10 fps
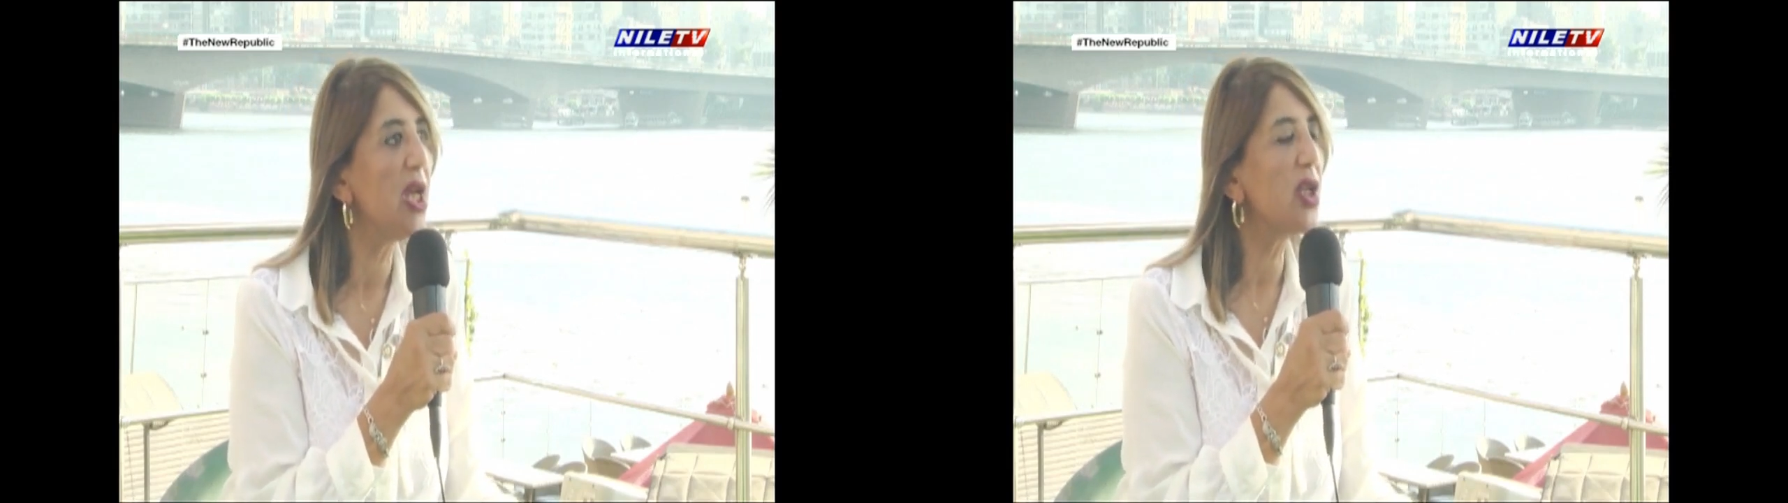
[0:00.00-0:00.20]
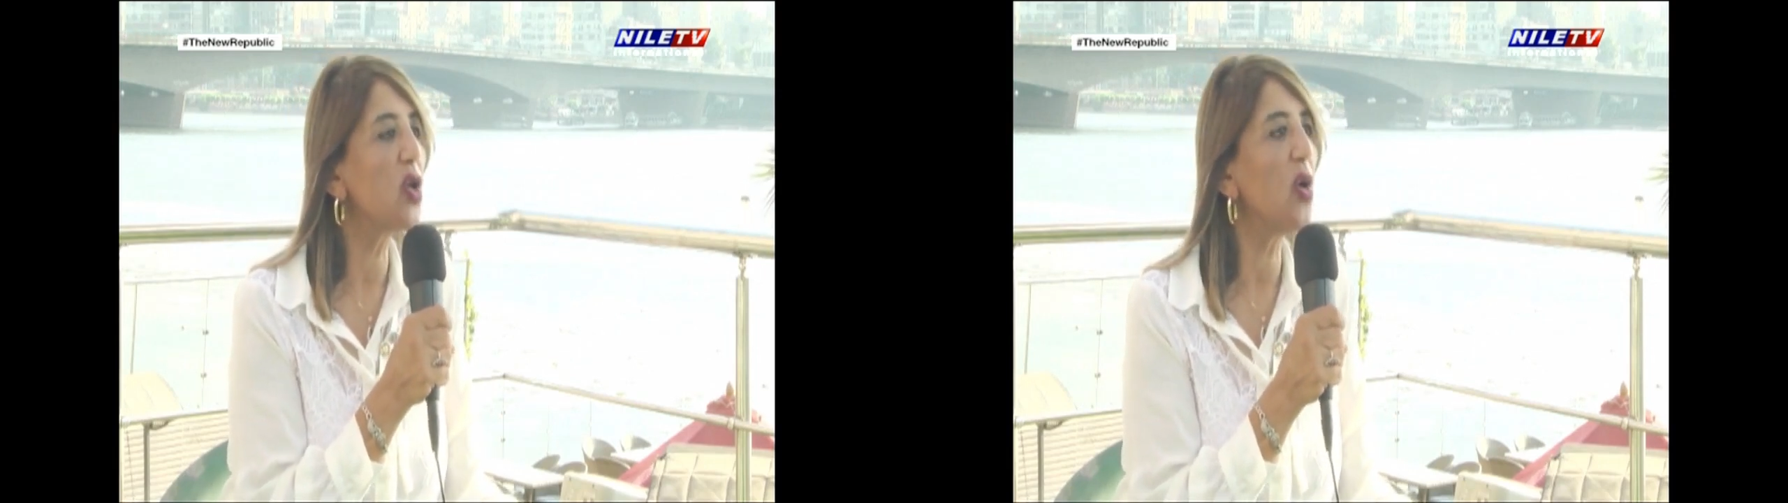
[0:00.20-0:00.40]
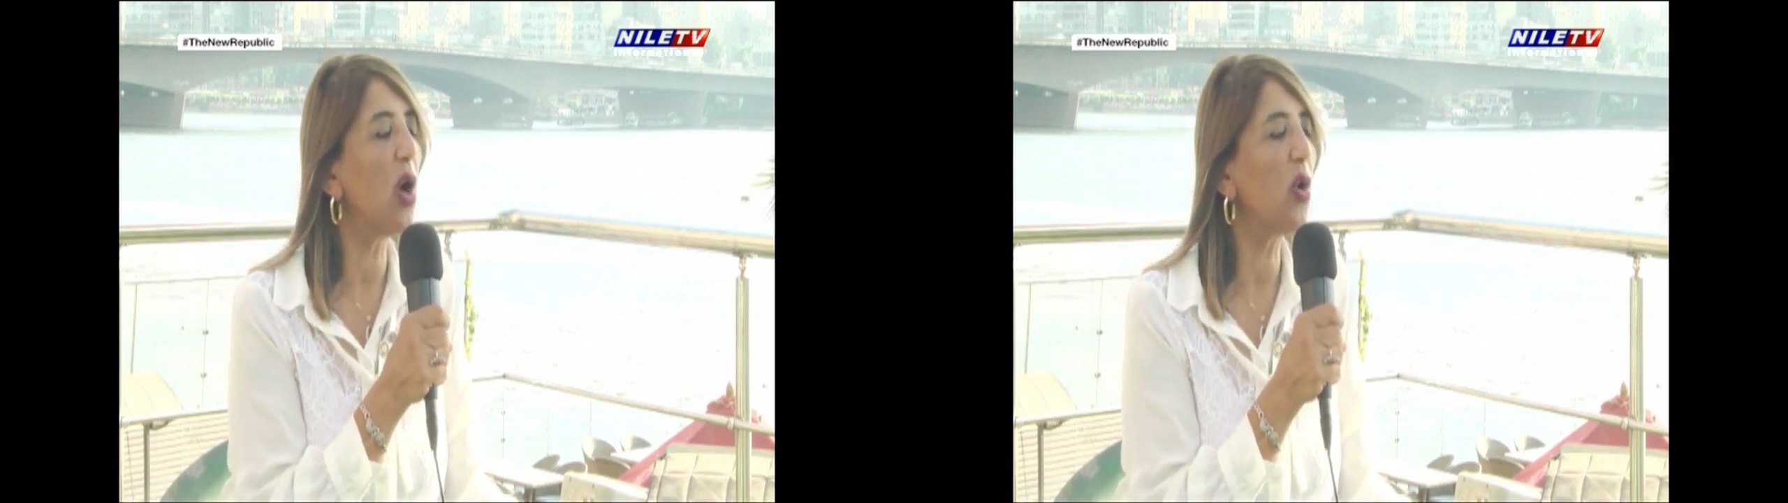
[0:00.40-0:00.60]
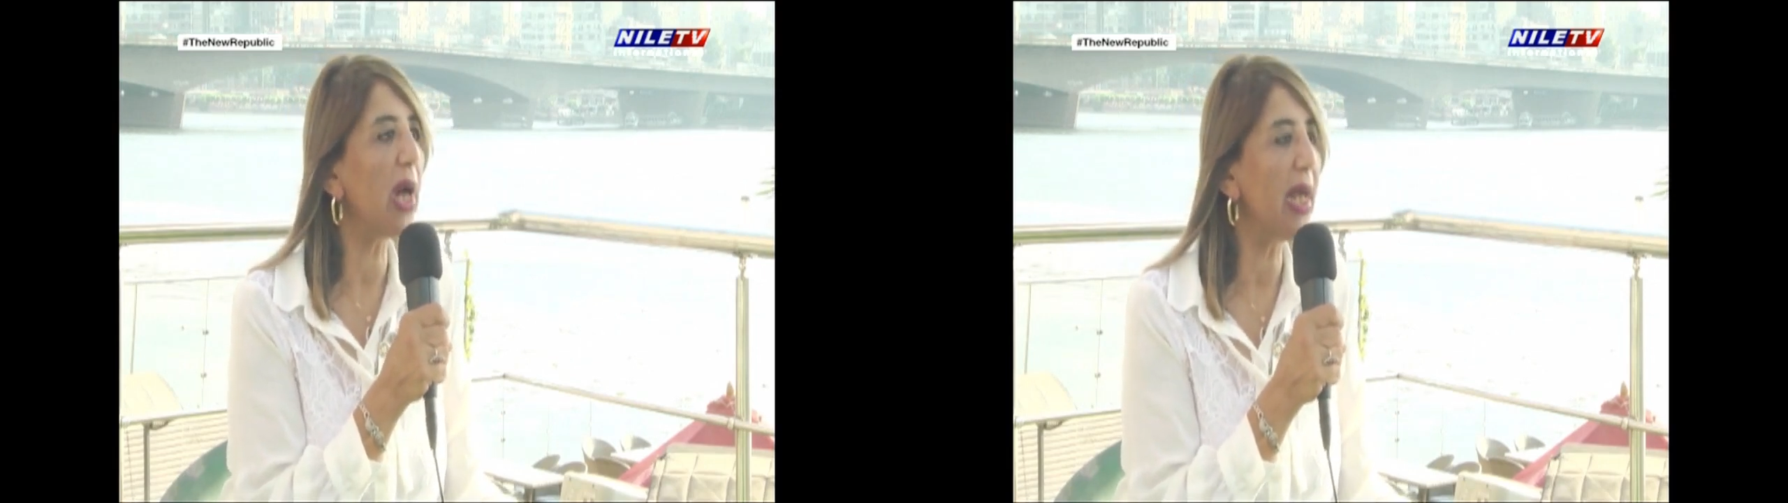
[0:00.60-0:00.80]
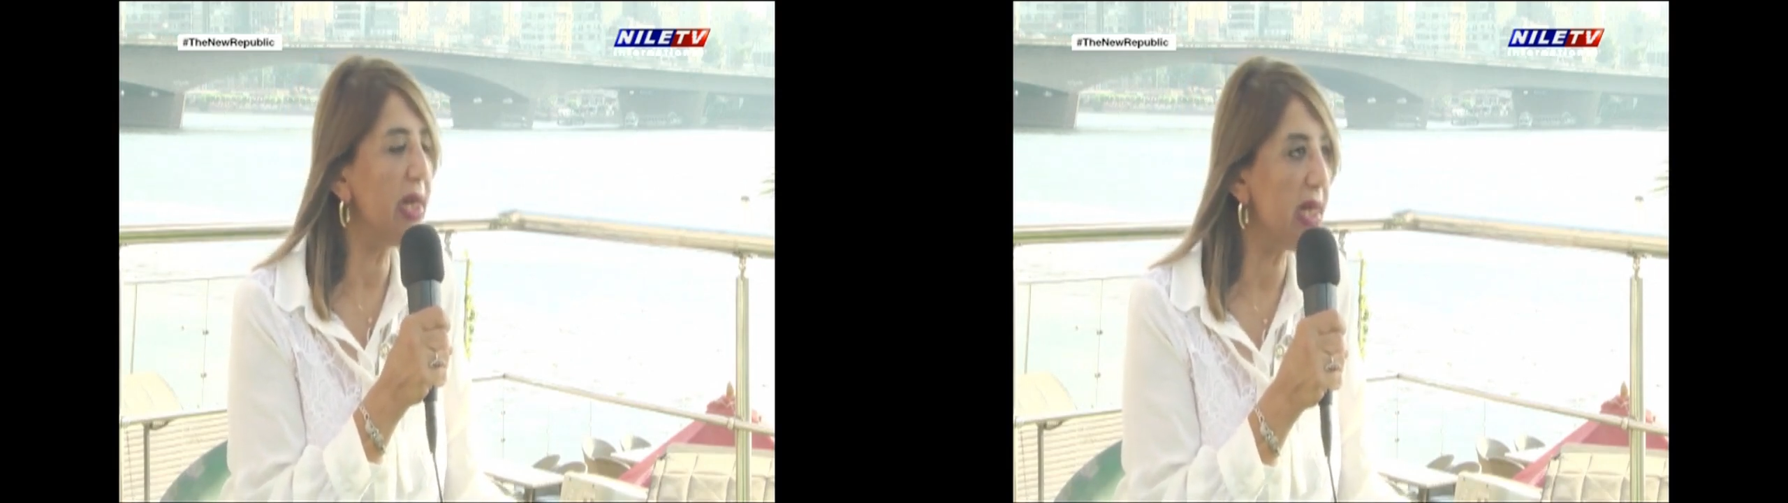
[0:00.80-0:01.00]
so or
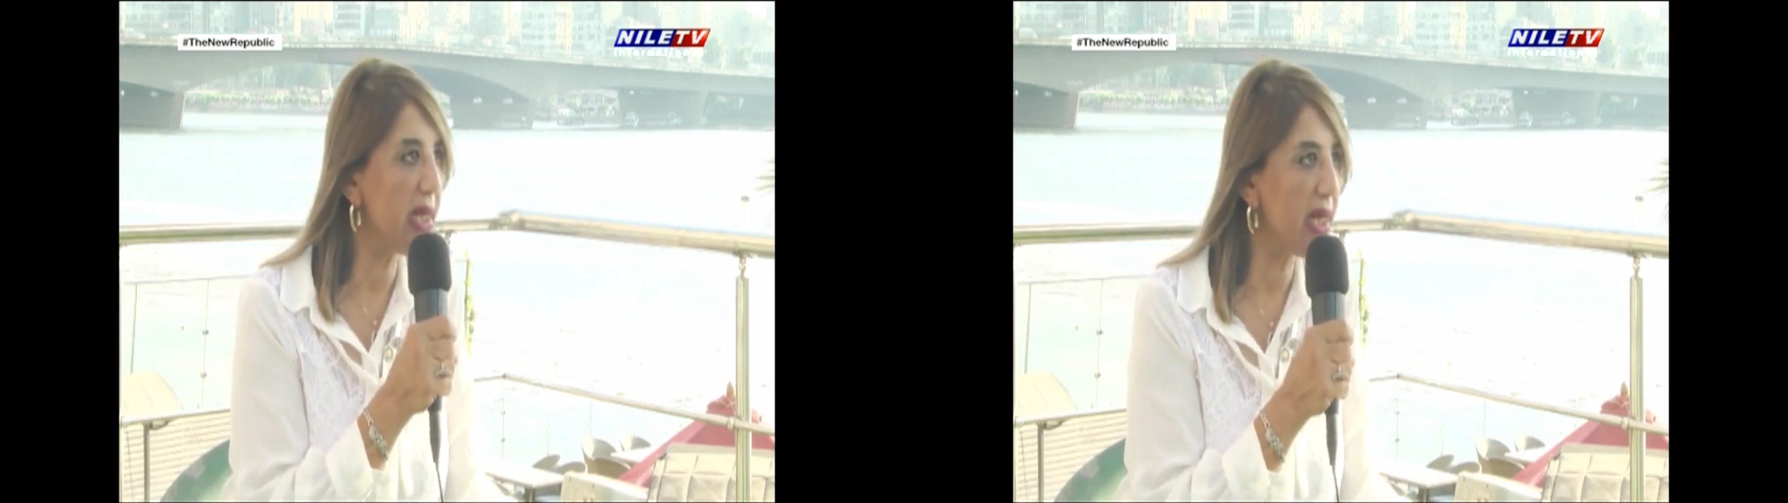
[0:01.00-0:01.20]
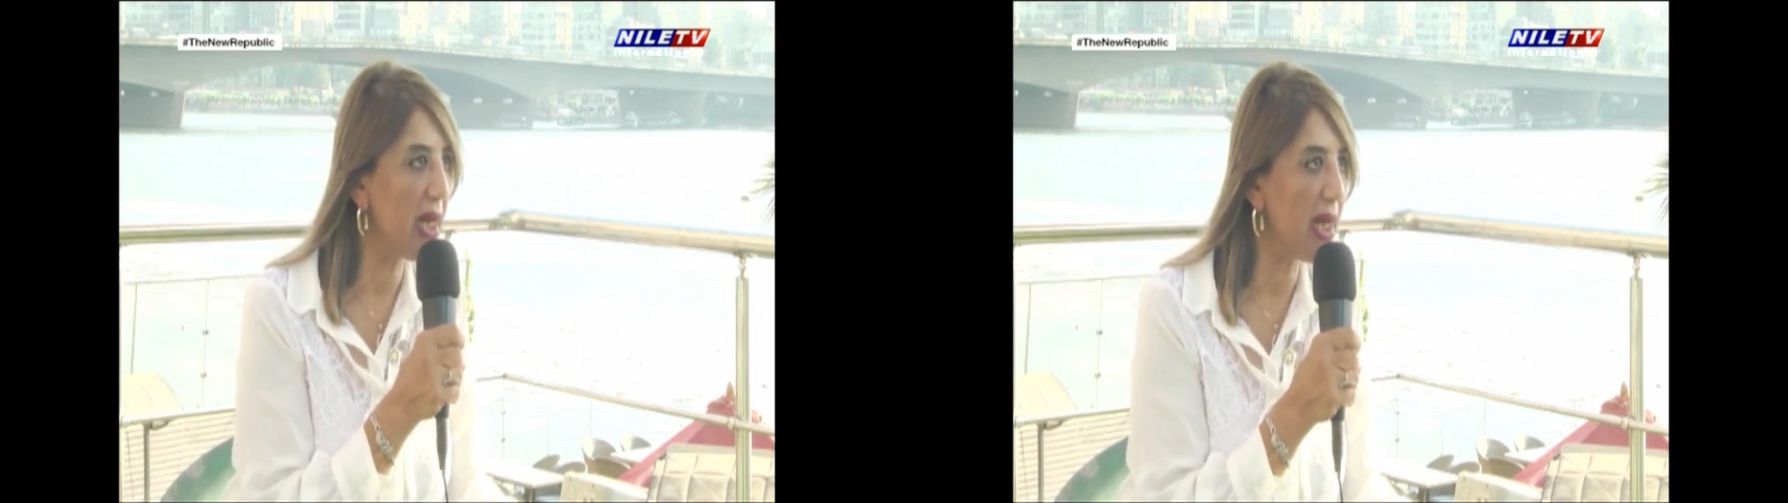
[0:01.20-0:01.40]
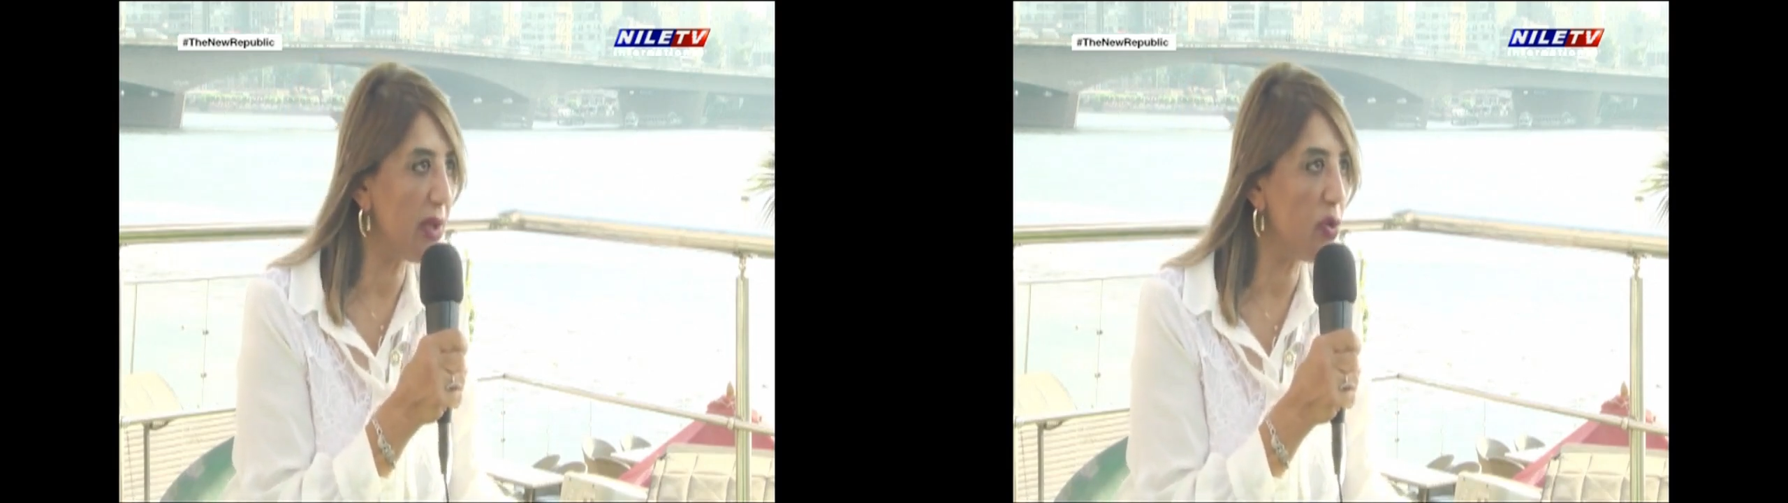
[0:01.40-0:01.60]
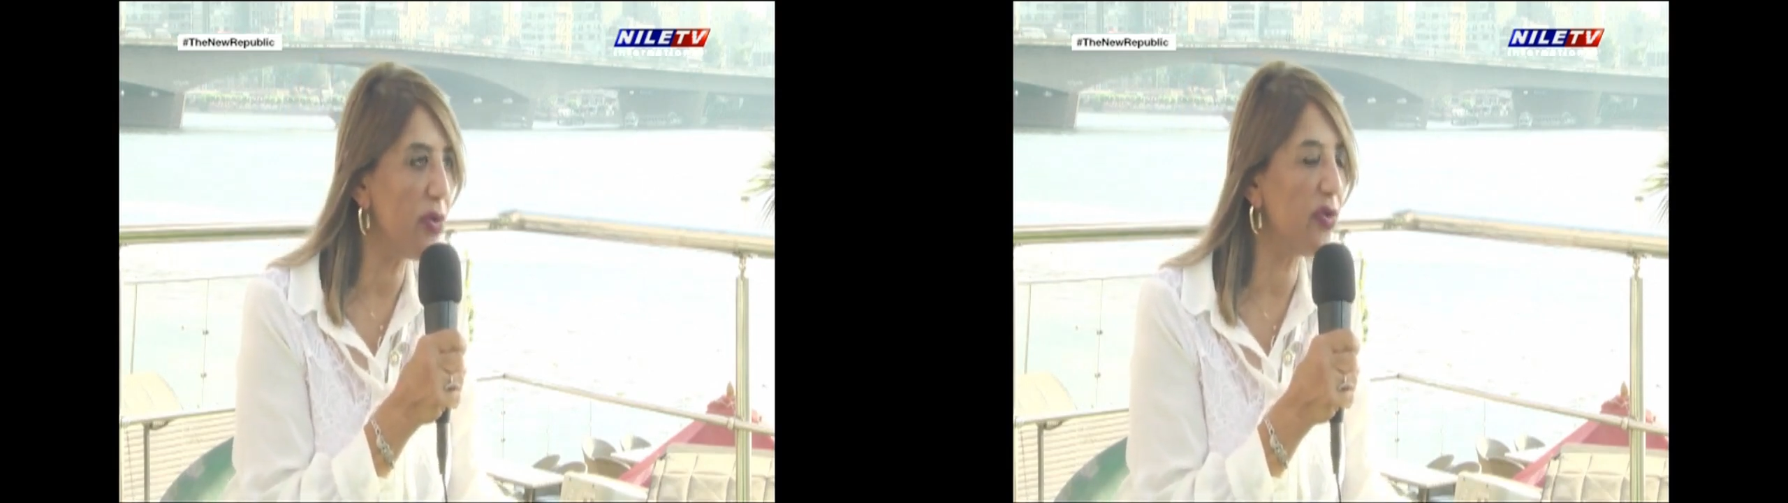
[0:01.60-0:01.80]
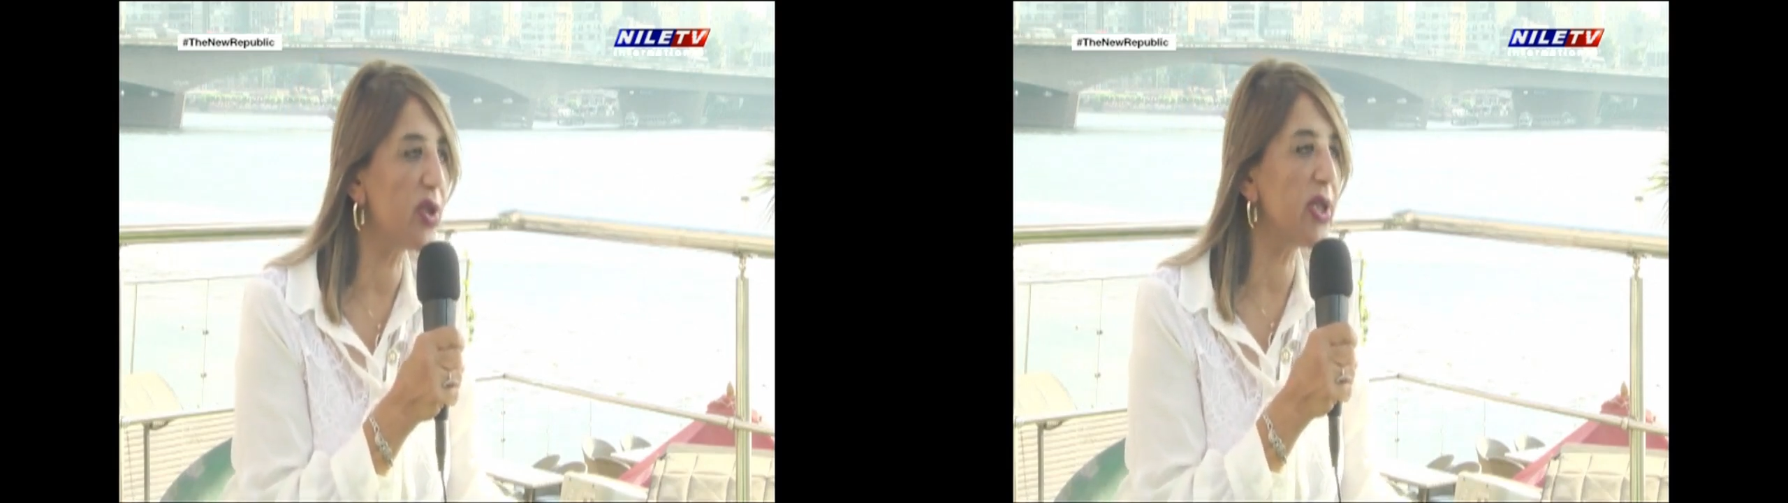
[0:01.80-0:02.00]
any
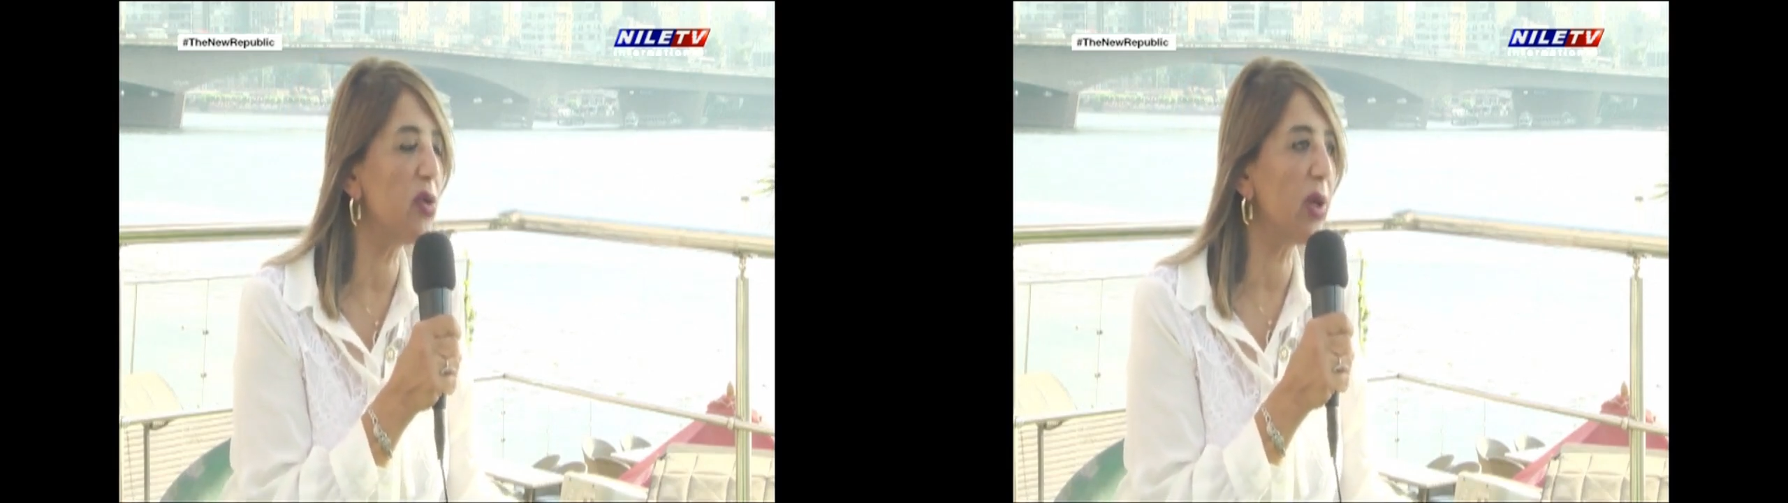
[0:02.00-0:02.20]
university.